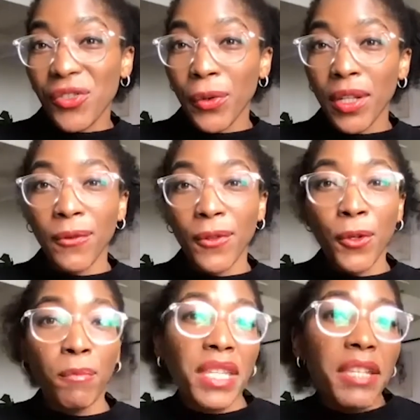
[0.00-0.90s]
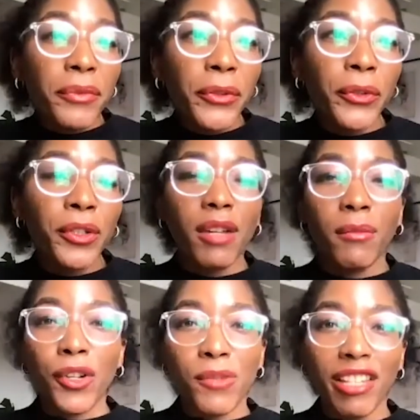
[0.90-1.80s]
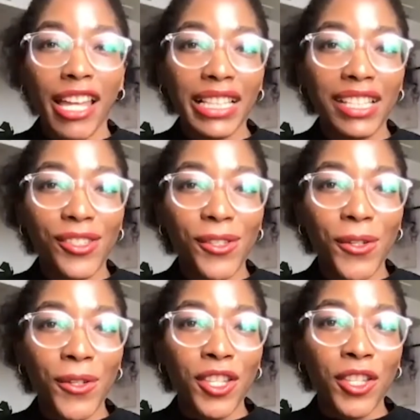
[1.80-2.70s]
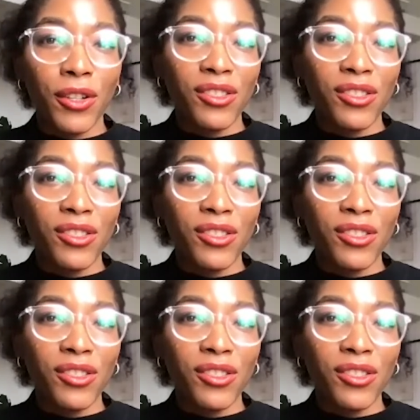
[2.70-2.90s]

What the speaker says: or if you know people, you're much more likely to,